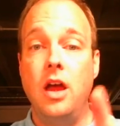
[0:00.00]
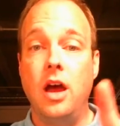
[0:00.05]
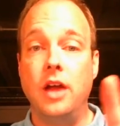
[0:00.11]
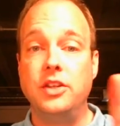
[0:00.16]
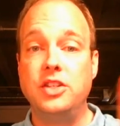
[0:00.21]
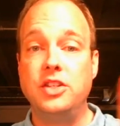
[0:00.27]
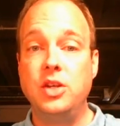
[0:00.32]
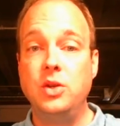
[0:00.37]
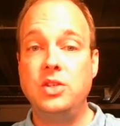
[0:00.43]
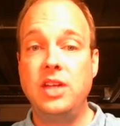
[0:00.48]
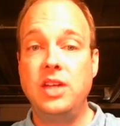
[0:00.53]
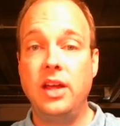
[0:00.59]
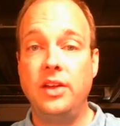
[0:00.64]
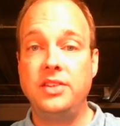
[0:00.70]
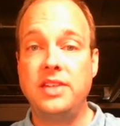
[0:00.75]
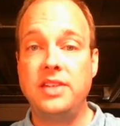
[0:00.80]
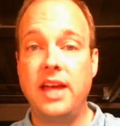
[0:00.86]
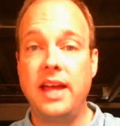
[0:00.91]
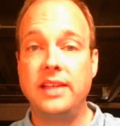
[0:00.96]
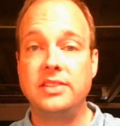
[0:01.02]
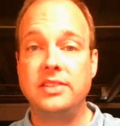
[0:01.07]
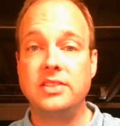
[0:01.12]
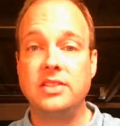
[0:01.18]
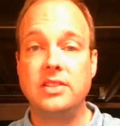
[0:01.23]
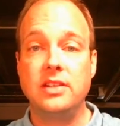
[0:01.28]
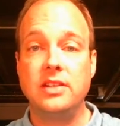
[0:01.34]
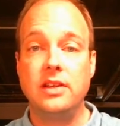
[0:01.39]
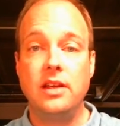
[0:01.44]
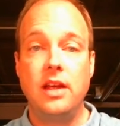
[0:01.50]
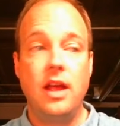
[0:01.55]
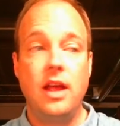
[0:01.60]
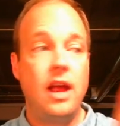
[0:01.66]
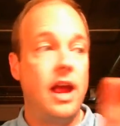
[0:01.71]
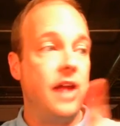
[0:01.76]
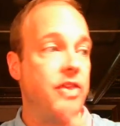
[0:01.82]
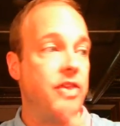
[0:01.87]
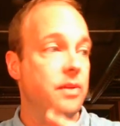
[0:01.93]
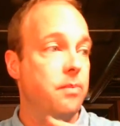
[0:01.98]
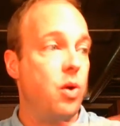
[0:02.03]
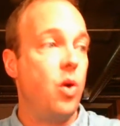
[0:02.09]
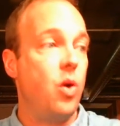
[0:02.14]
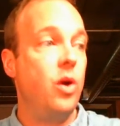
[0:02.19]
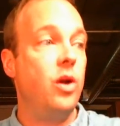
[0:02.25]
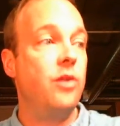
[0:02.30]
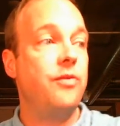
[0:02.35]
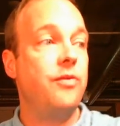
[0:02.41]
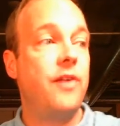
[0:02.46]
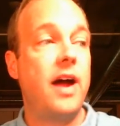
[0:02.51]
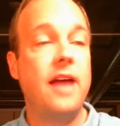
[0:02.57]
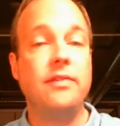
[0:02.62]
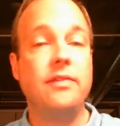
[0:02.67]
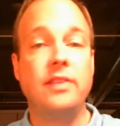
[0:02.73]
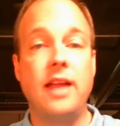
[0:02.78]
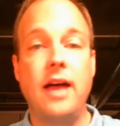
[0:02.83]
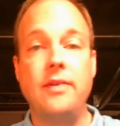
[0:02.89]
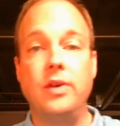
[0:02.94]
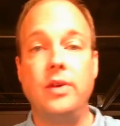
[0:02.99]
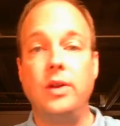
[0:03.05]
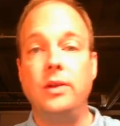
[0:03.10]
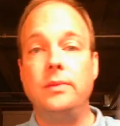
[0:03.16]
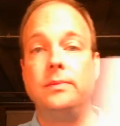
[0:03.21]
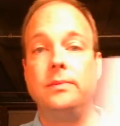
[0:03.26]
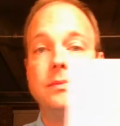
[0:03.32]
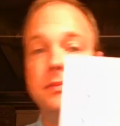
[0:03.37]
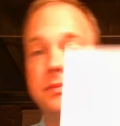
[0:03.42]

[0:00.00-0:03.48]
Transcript: A two-tailed test at the 0.05 level,